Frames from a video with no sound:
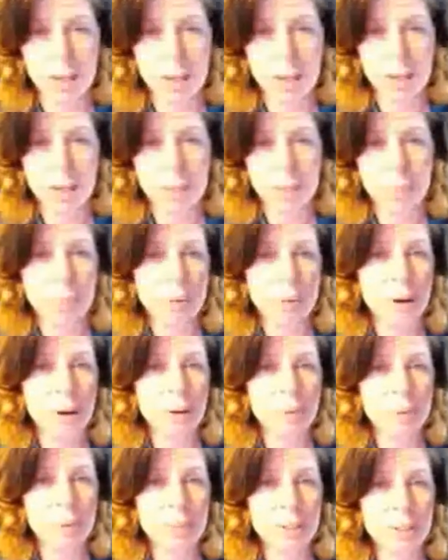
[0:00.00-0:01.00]
The
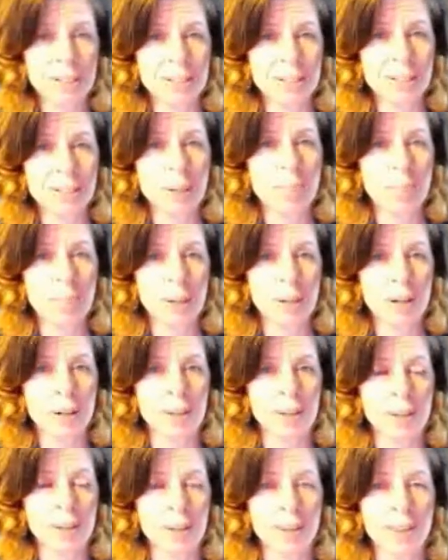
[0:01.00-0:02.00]
problem is,
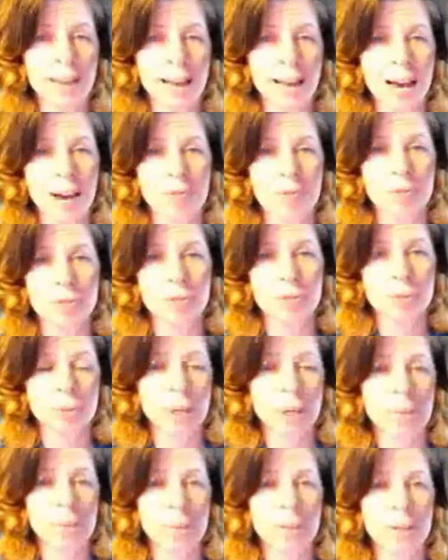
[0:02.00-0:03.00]
apparently, they have
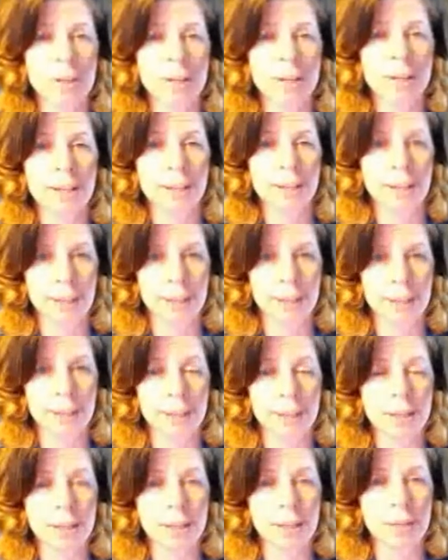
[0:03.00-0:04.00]
trouble
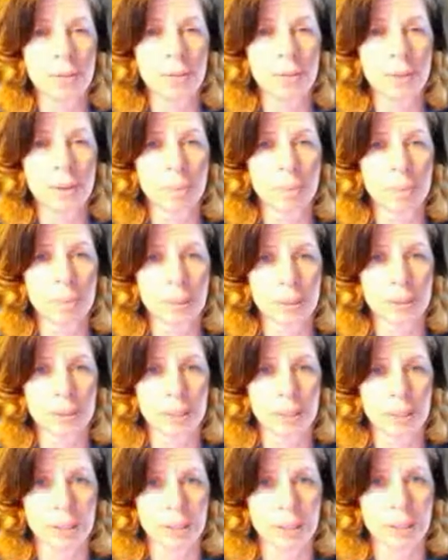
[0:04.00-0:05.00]
getting in the building.
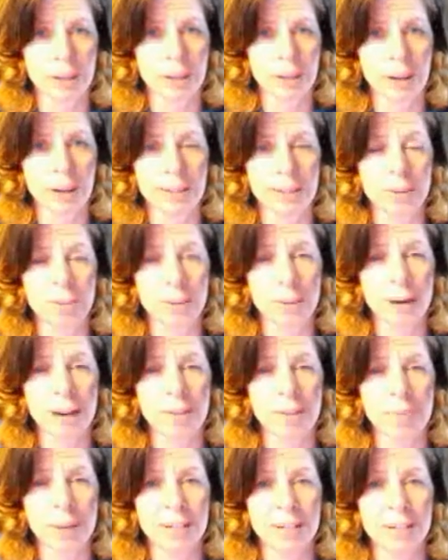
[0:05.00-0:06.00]
That's why I've
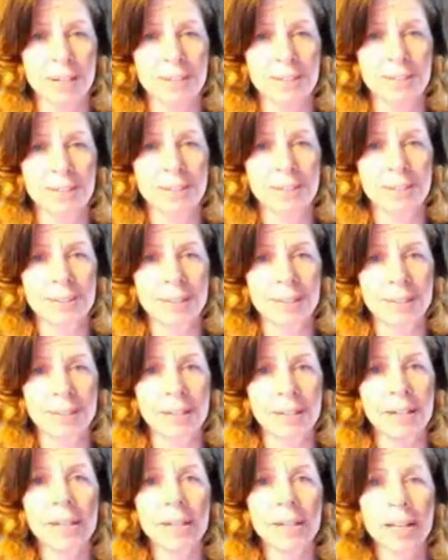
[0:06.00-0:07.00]
been sitting
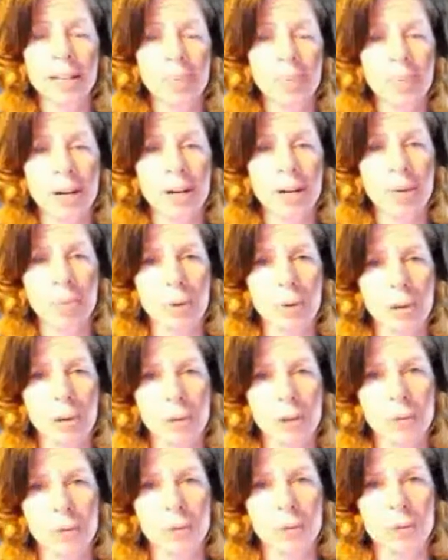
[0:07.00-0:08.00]
in my
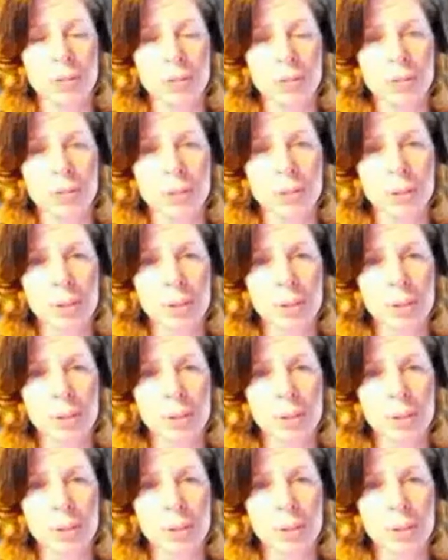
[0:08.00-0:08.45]
roost.